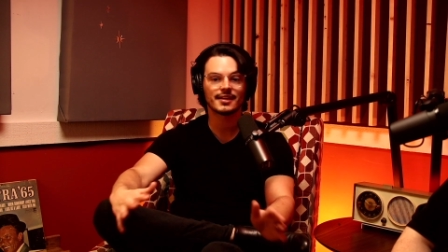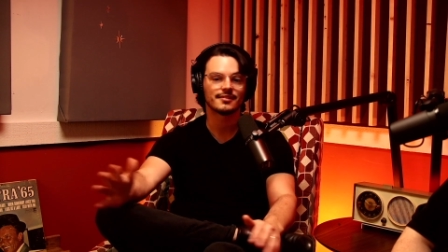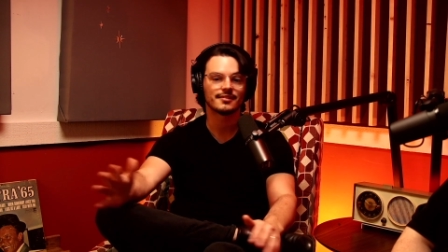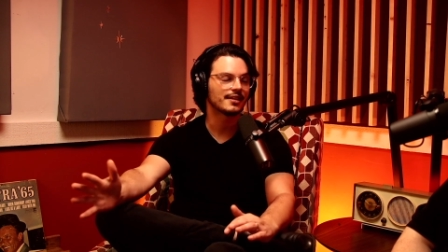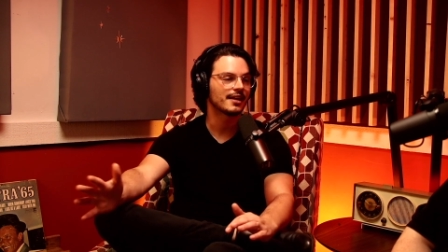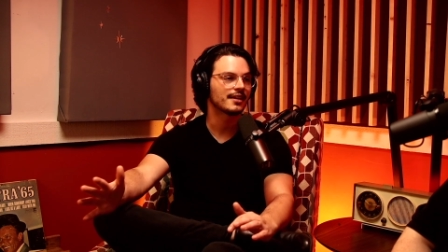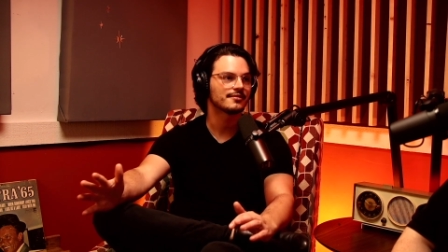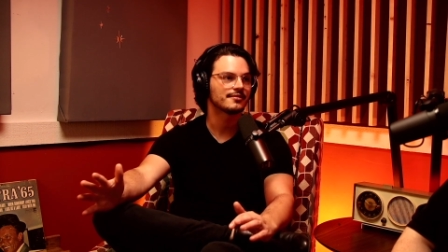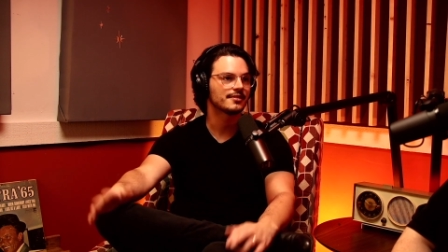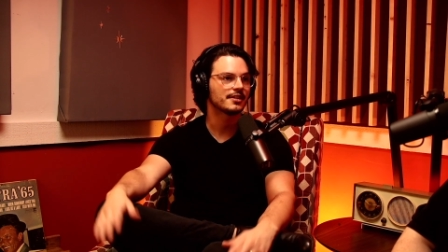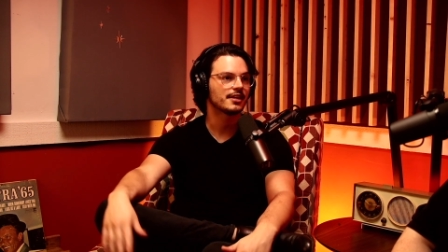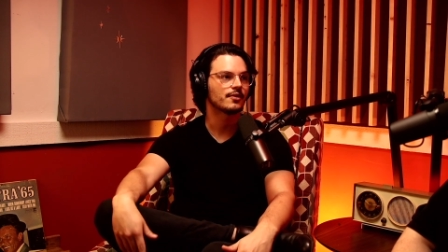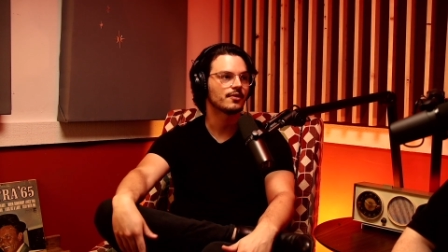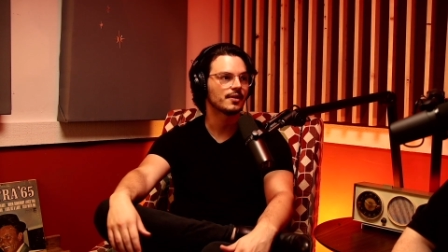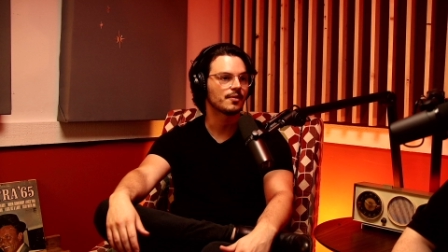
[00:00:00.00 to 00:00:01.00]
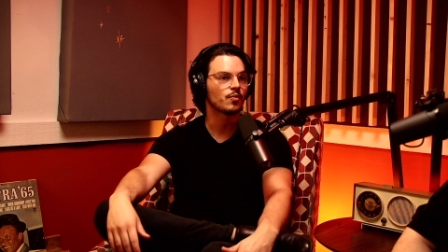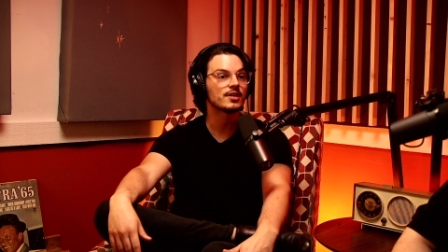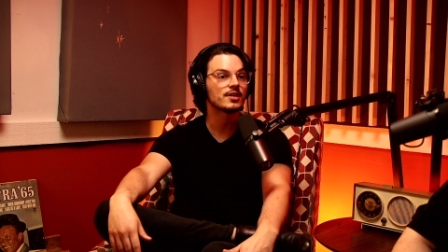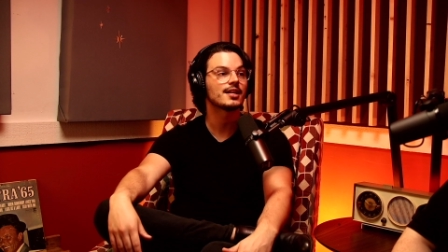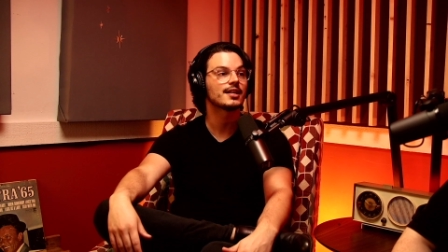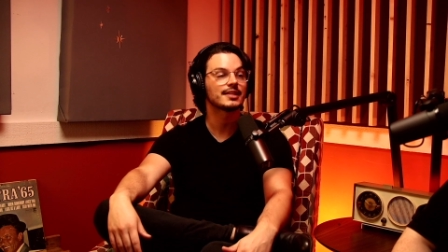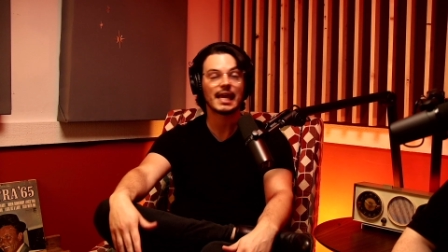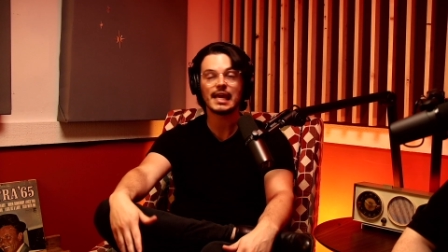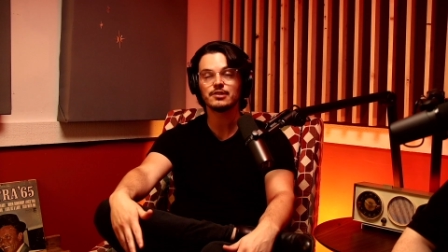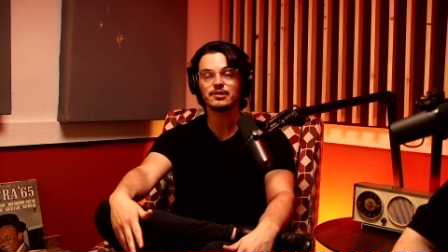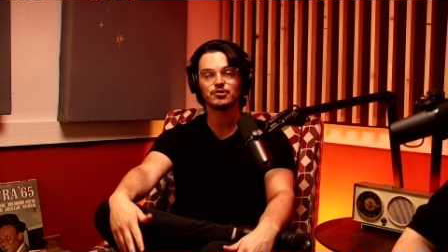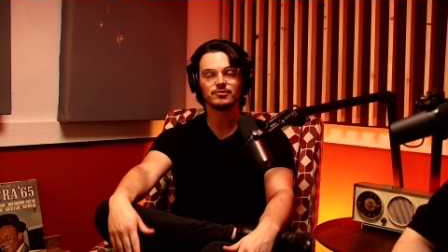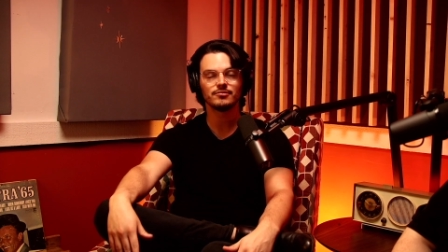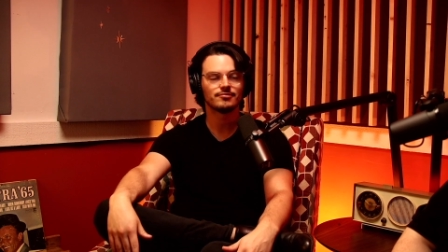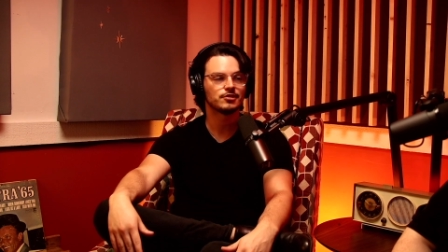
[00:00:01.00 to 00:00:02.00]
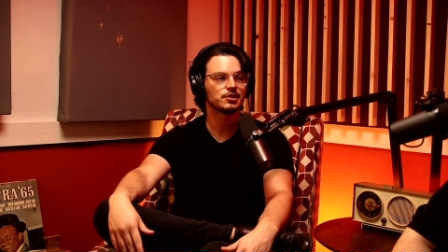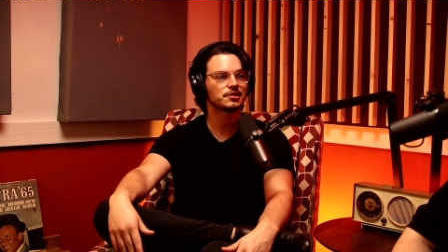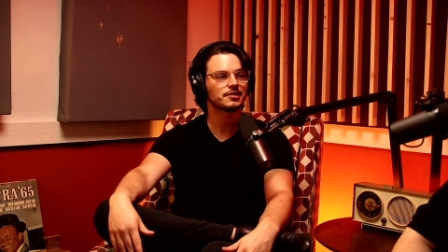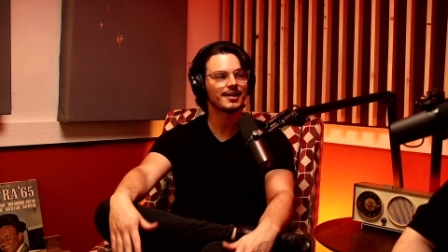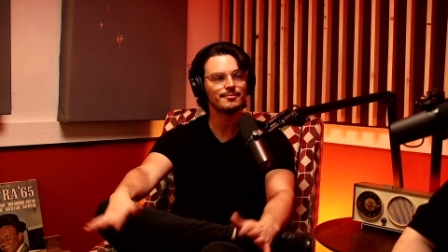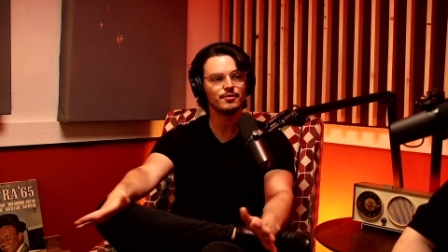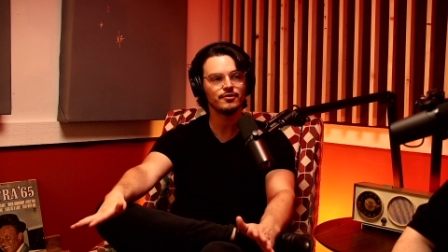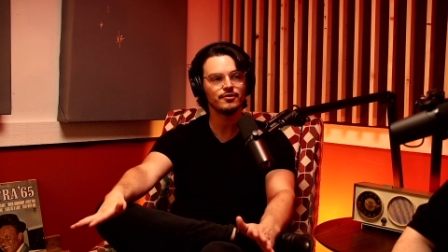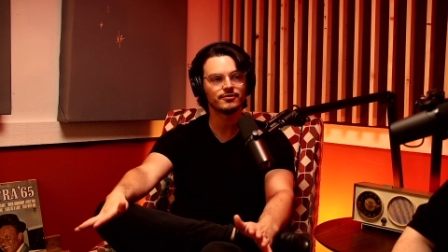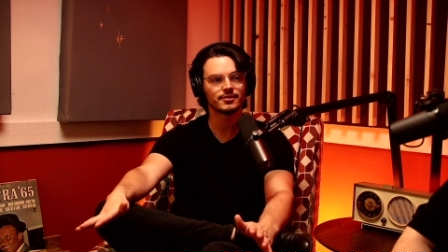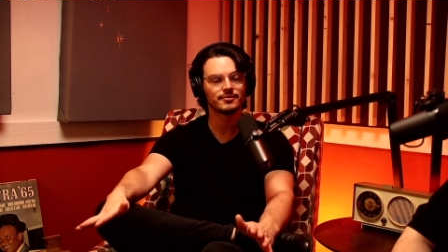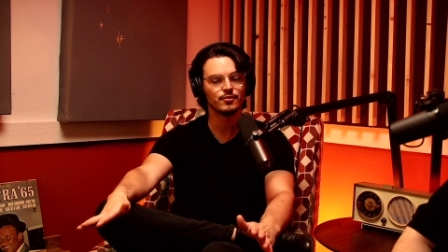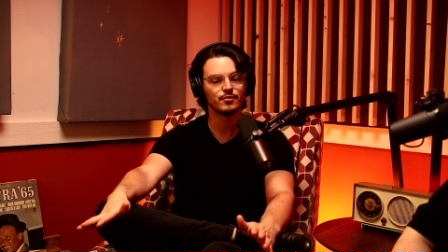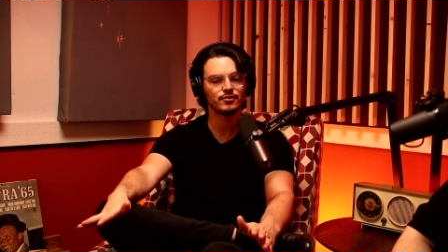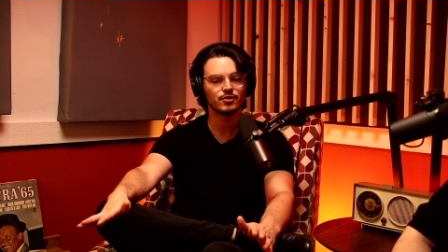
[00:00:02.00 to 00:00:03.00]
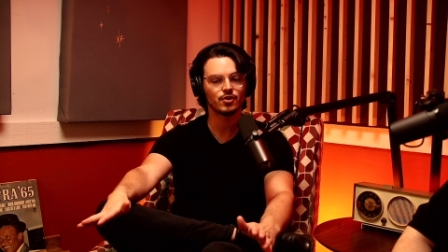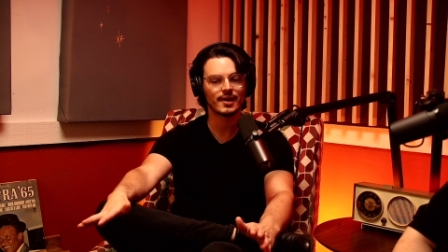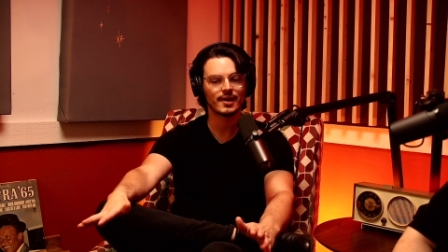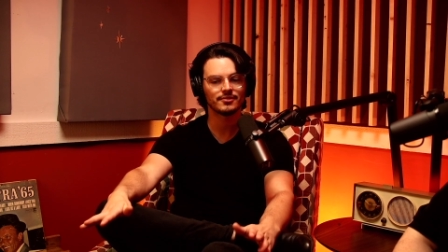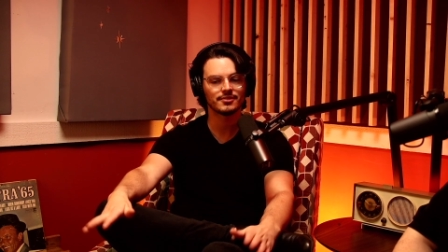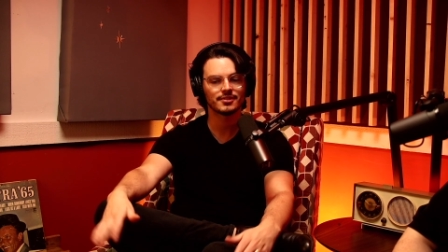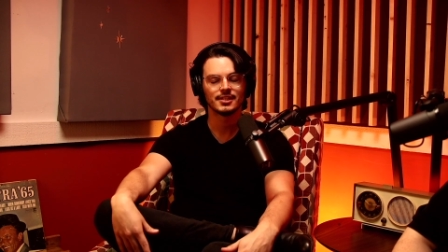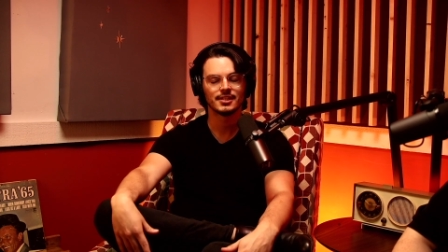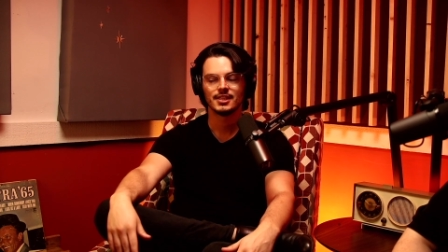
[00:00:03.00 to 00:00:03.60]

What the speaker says: and it was not canceled, just kind of moved around.